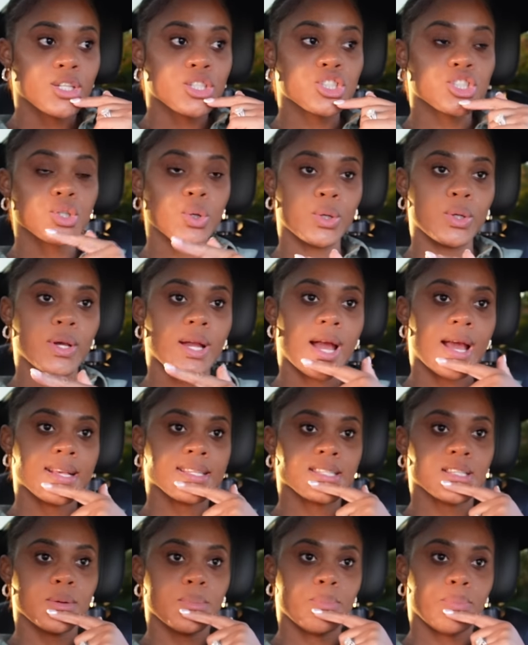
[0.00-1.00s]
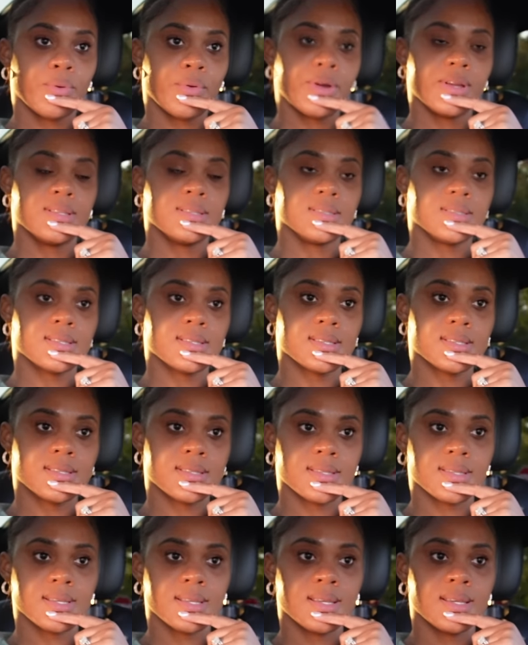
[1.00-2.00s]
show you guys the
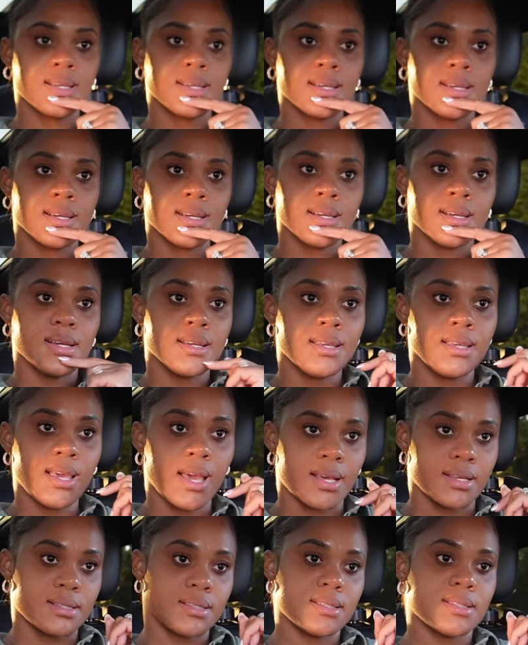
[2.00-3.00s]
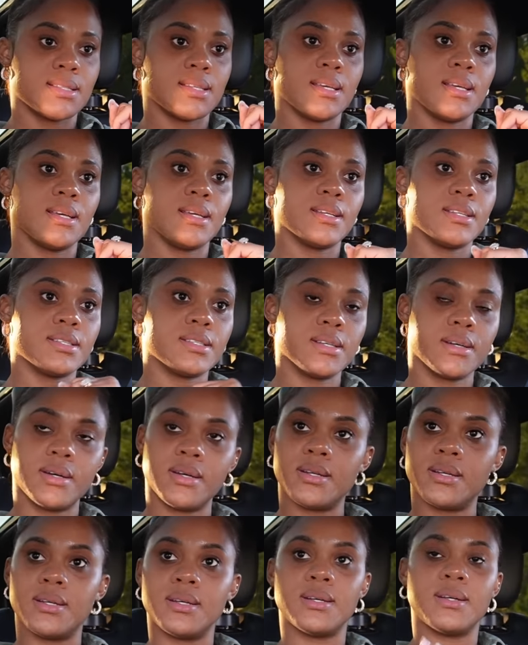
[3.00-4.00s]
prints yes so
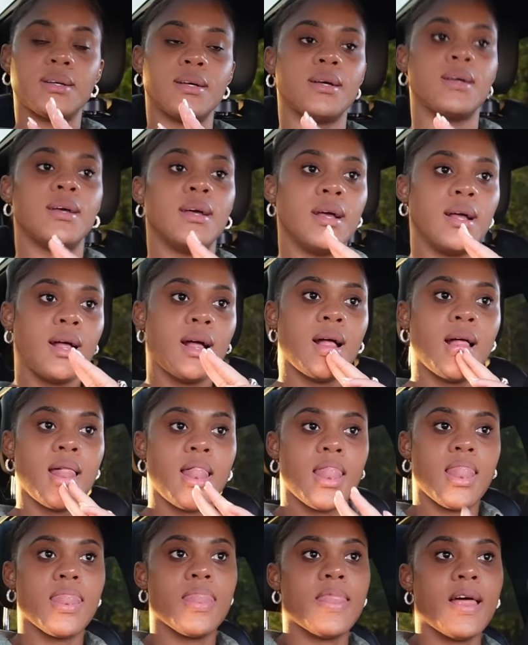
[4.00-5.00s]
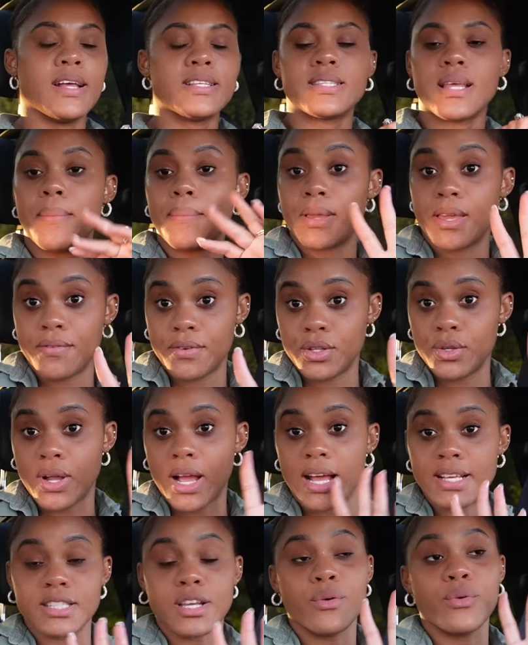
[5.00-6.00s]
that's i'm giving you
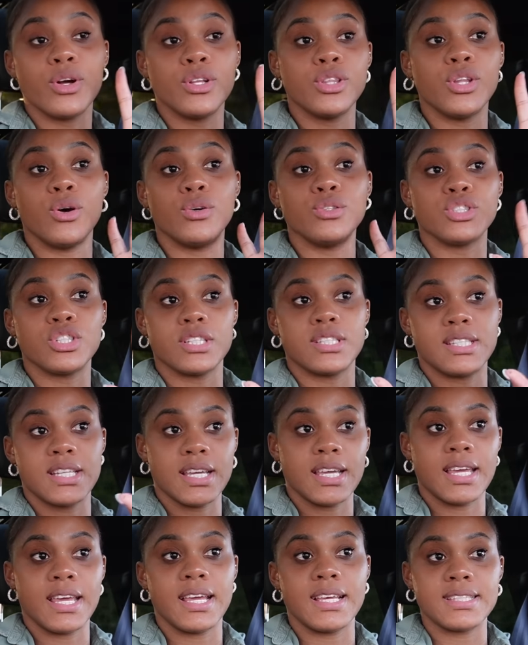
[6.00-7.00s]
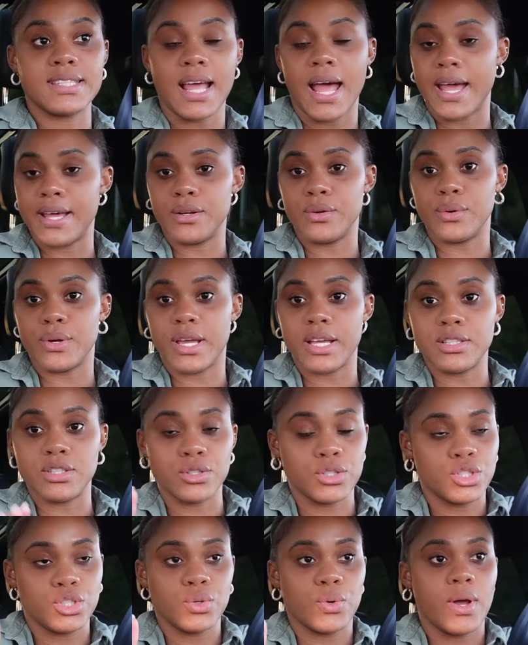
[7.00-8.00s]
guys a rundown just in case i don't get
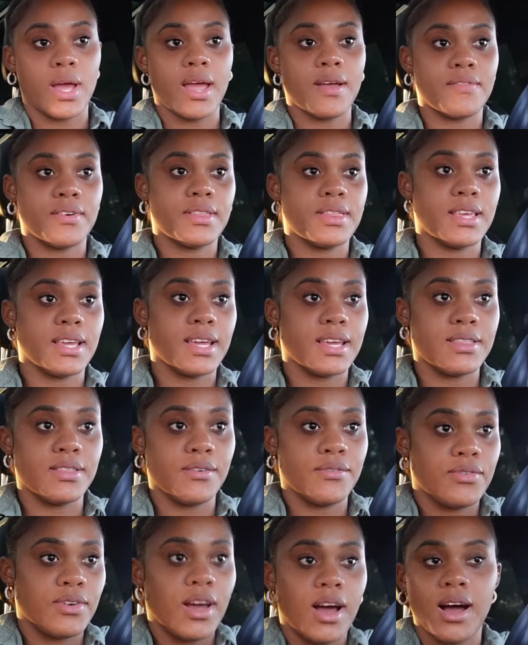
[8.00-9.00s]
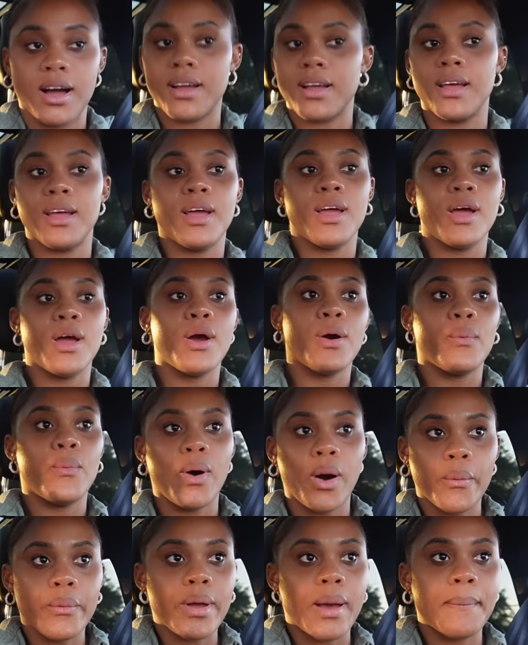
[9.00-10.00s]
to show everything in the vlog
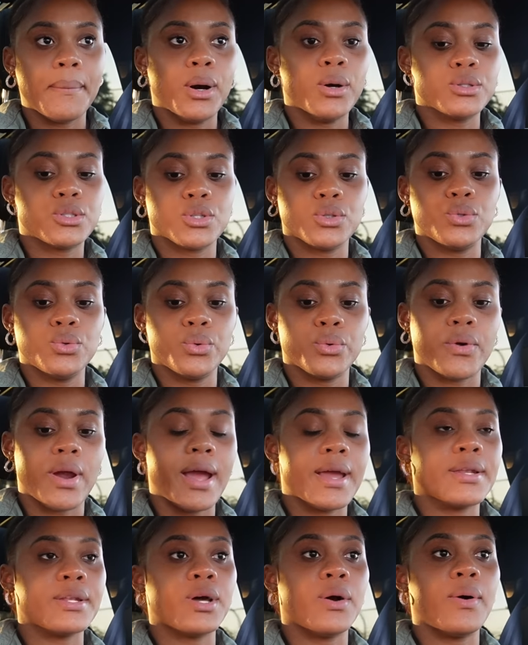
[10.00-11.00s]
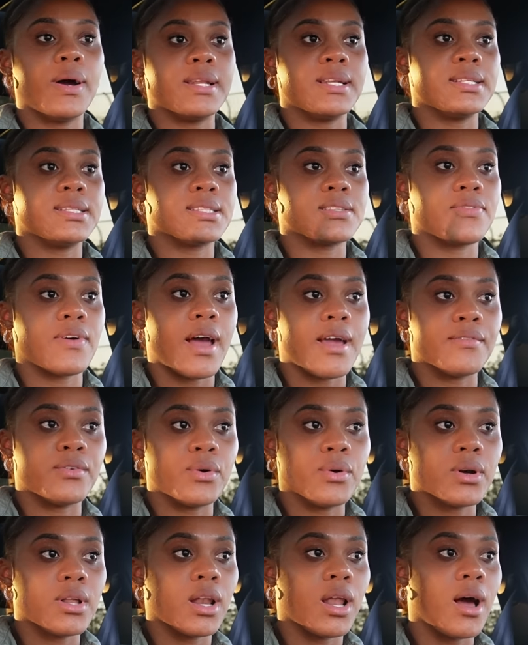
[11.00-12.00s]
what we're about to do right now and it's five
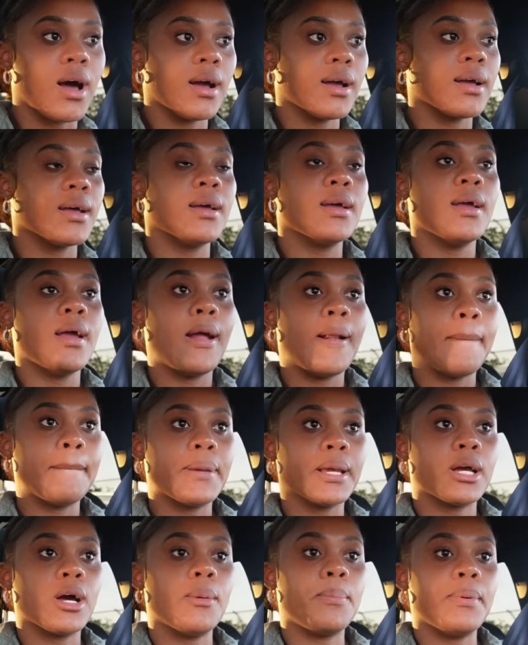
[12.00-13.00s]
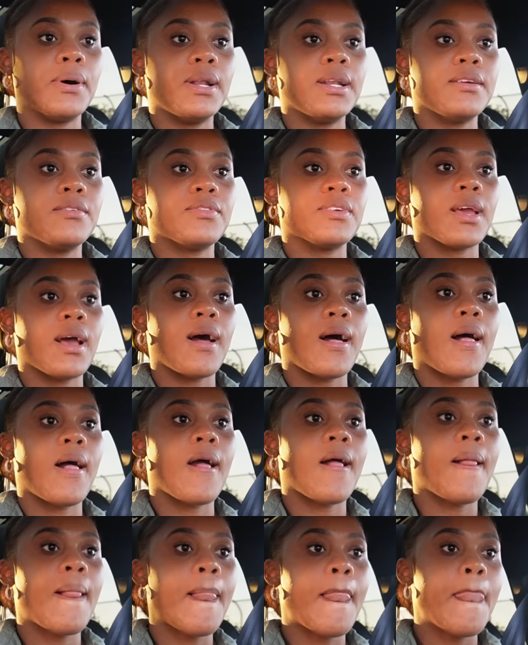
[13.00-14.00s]
o'clock pick up olivia